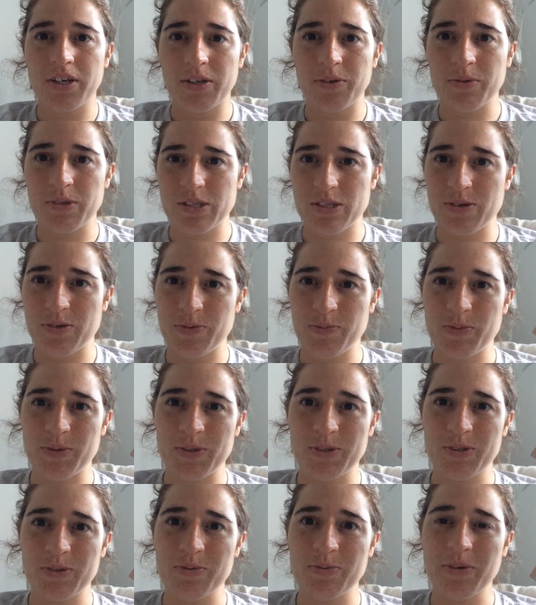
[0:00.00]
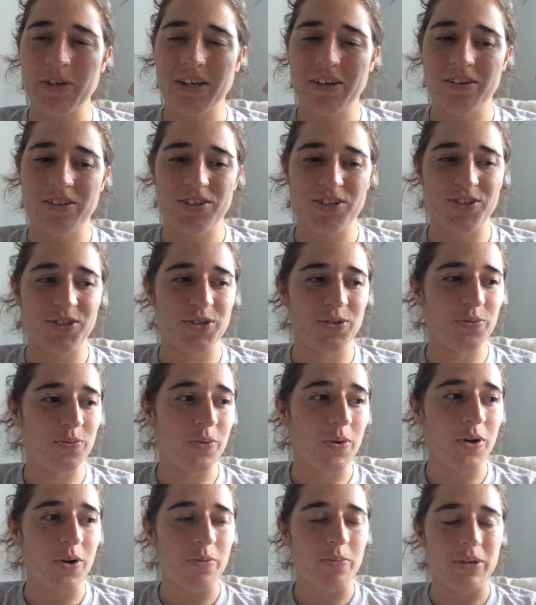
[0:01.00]
It was supposed to be a short
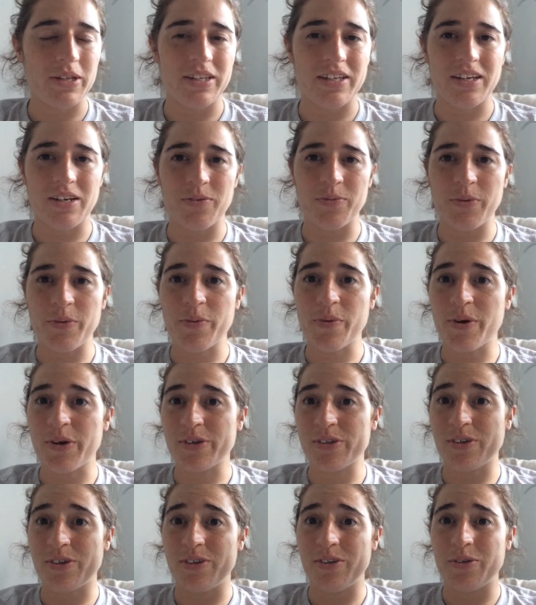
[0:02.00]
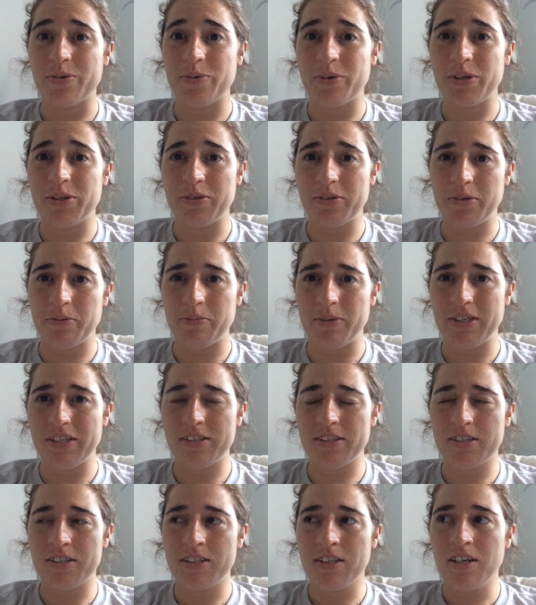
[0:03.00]
walk, but then we walked all the way to the
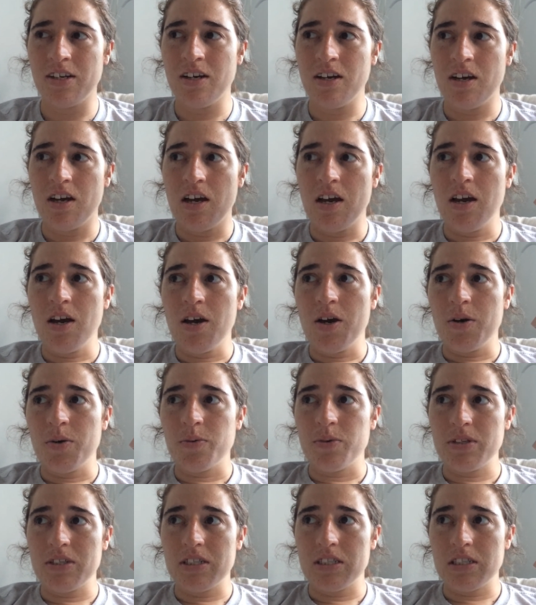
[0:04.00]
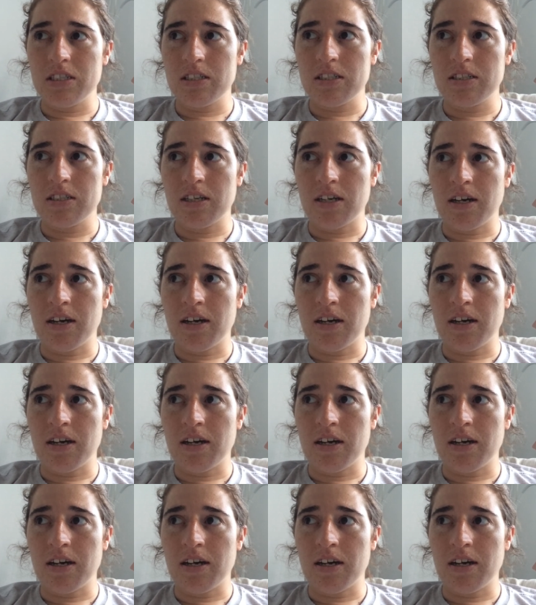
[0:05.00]
beach, which is